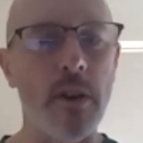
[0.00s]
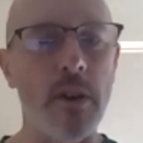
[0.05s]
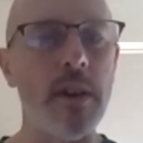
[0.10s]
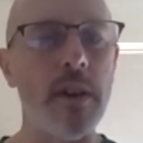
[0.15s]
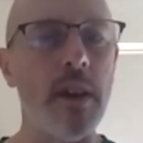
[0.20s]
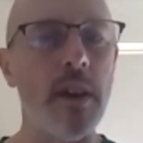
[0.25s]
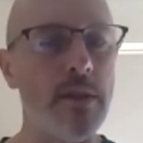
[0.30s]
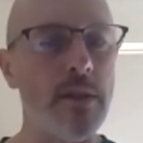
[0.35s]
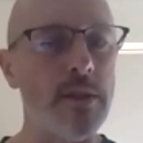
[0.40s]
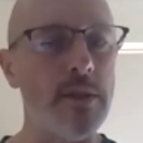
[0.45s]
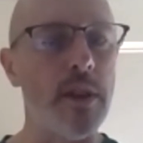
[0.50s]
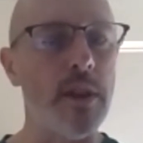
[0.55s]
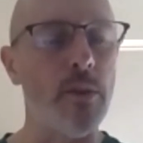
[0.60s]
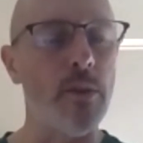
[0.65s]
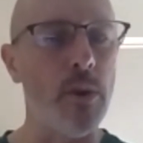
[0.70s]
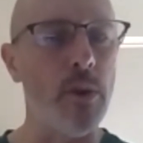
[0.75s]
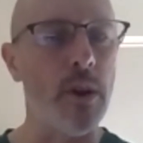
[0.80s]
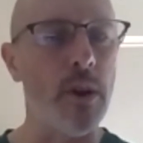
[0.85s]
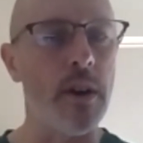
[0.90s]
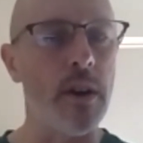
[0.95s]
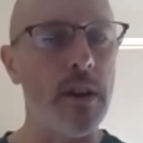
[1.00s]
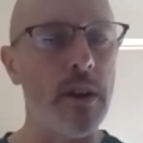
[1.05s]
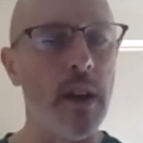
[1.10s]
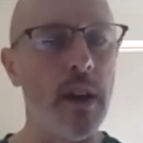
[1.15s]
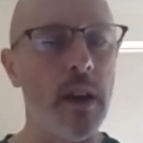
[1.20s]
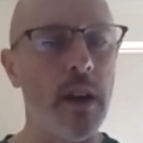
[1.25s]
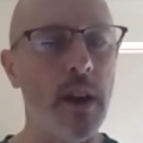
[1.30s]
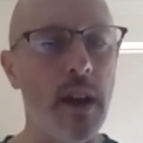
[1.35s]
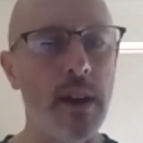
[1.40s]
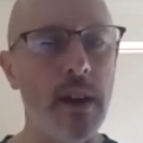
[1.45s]
kids that were
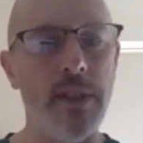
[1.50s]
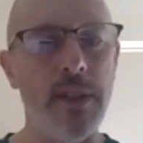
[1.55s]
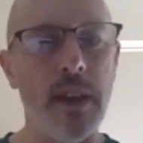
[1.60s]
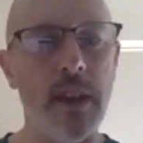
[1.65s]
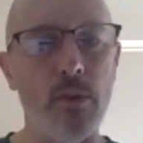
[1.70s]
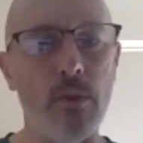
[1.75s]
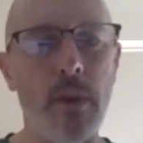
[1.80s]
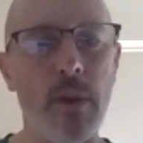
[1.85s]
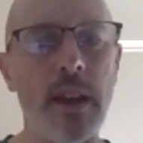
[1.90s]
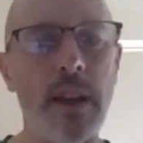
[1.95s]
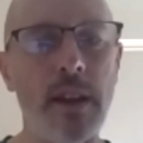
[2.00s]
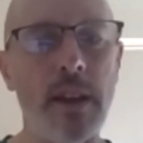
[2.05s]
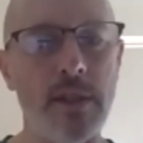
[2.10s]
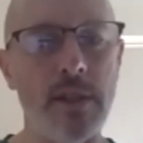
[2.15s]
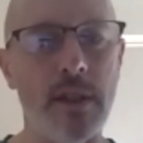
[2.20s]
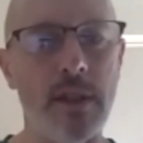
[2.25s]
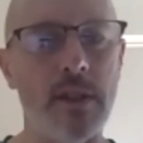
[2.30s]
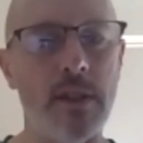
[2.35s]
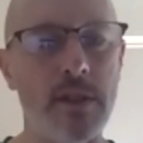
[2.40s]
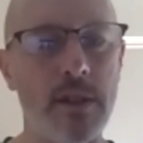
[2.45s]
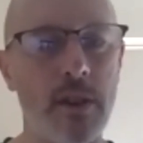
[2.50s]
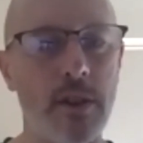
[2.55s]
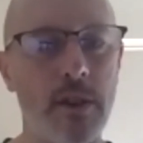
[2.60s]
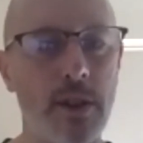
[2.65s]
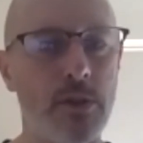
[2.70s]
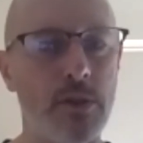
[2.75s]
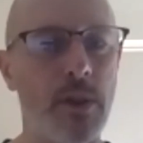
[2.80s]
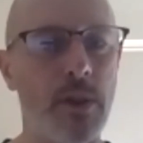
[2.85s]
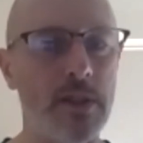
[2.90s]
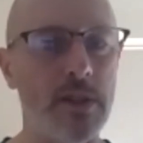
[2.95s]
kind of, I think, ready to start to
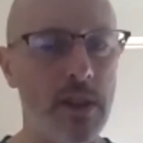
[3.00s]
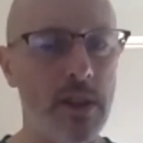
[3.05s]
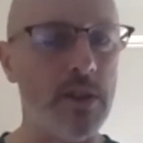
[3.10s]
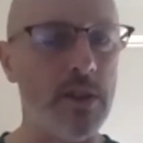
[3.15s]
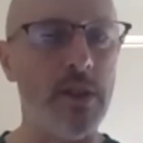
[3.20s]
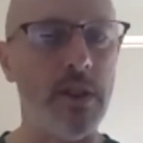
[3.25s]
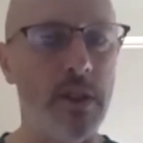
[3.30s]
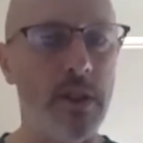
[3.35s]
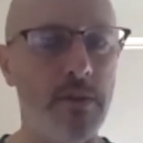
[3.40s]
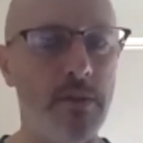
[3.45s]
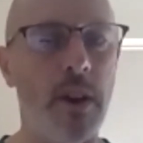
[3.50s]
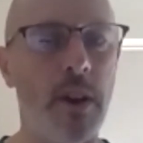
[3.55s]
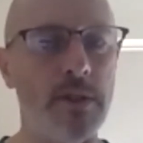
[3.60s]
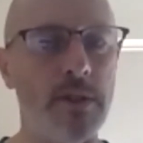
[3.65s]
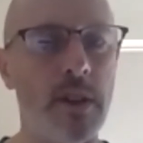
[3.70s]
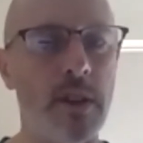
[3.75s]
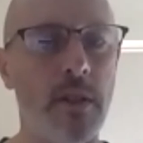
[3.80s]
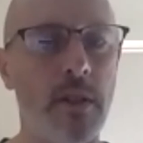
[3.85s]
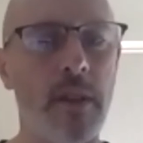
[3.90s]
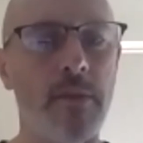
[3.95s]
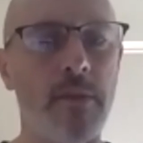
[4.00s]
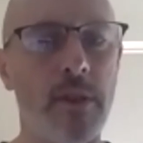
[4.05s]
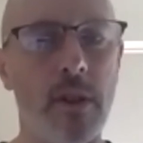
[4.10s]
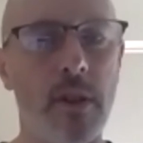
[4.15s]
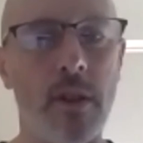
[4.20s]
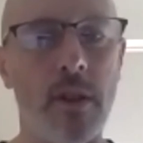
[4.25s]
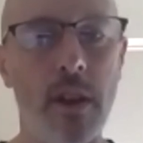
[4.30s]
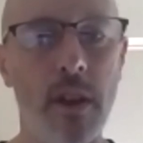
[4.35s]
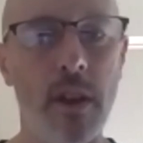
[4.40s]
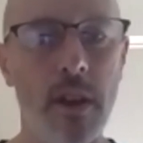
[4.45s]
transition to the varsity
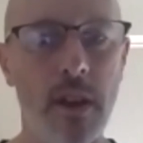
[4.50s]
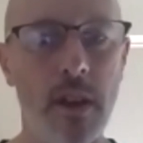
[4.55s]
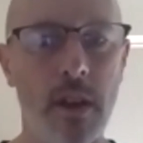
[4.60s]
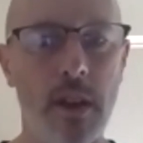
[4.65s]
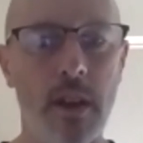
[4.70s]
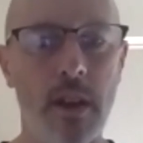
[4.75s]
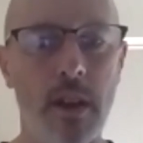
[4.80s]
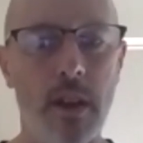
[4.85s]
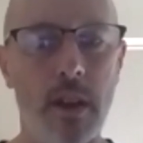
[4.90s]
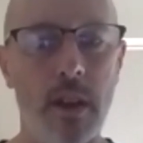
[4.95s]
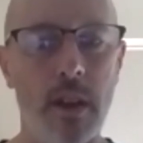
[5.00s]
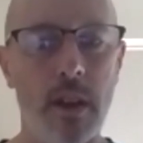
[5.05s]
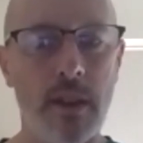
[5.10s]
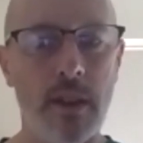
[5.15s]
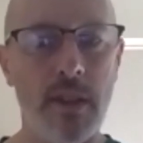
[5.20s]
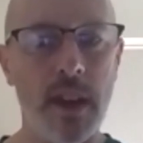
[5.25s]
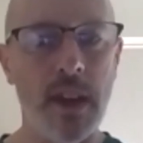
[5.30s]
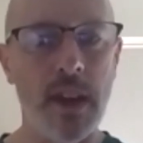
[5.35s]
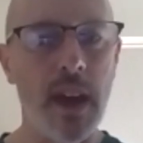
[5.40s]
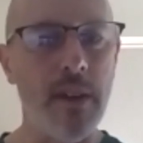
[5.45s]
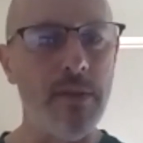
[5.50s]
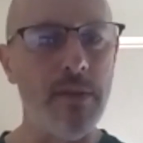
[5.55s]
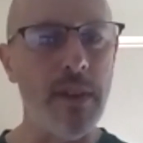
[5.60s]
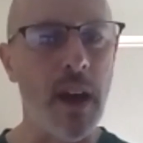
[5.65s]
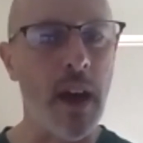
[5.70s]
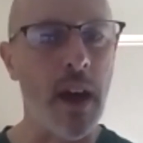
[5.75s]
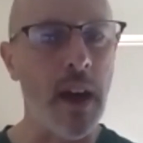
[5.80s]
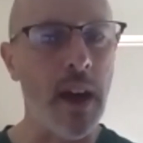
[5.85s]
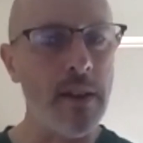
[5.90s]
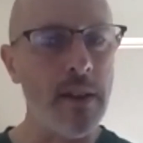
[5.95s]
level. I think I have
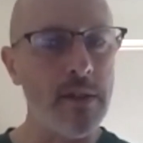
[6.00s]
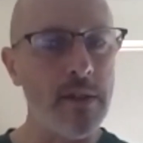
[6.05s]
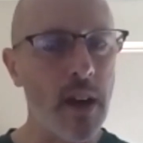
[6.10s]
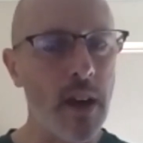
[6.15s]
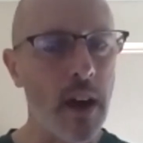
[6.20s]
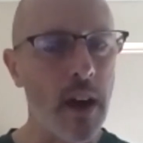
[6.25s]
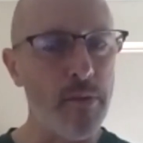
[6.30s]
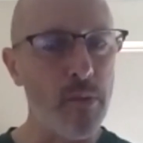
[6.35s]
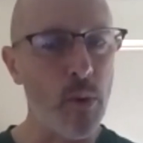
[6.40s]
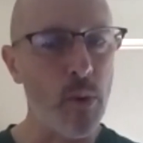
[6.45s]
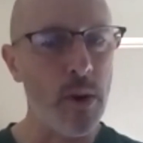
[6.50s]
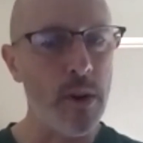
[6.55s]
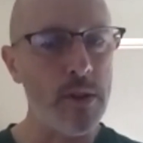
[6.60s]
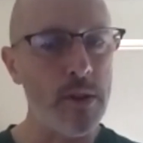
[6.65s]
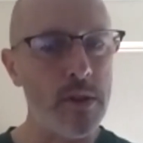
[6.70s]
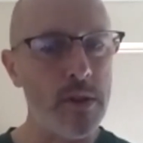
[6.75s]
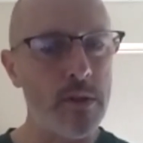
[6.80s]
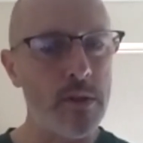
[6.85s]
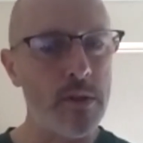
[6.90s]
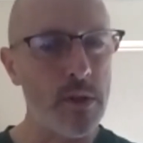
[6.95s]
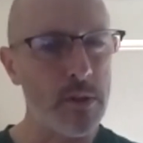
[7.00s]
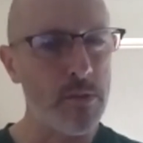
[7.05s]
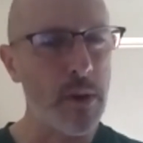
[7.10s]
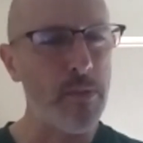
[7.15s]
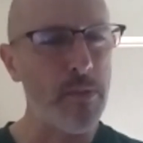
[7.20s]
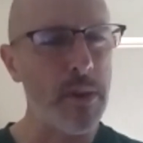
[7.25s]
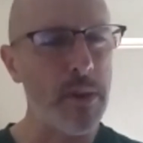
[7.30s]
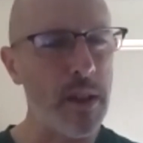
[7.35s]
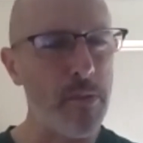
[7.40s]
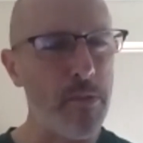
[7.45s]
nine sophomores, which
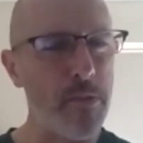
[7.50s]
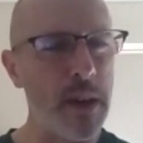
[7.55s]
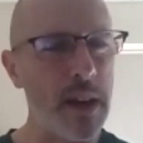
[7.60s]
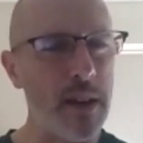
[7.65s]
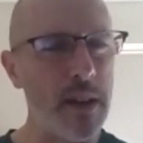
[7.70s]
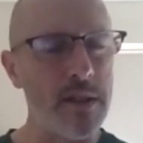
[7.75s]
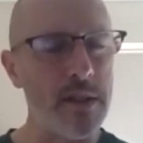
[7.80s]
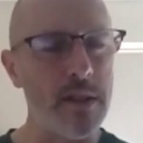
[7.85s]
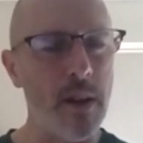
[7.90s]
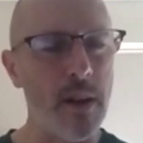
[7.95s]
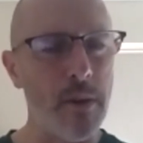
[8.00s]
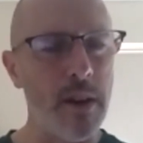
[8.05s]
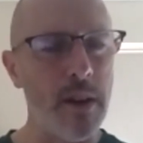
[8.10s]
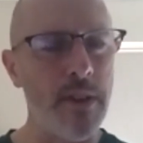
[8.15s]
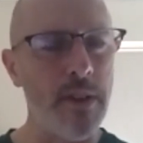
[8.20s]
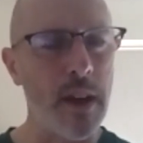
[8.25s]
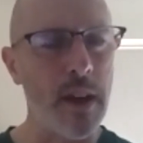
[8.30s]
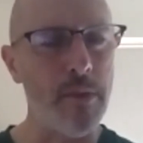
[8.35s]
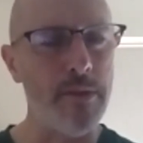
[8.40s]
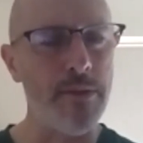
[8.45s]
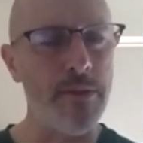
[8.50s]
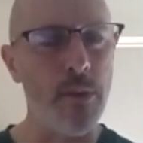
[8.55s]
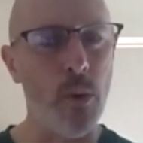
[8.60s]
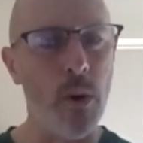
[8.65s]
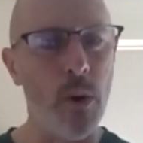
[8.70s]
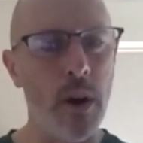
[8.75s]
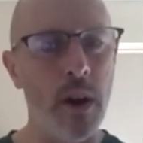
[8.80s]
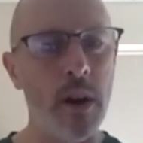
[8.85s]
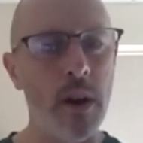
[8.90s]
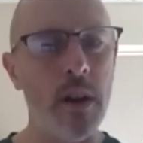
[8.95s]
might be the biggest number I've had before.